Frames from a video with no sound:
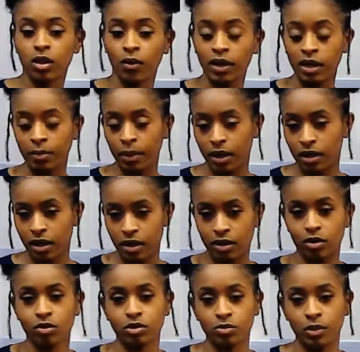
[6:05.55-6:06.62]
anybody that
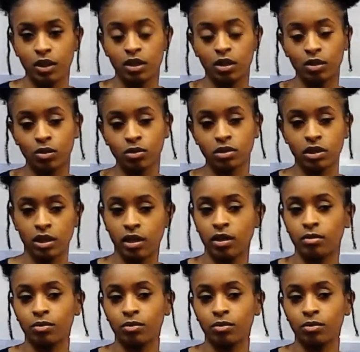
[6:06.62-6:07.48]
knows me knows that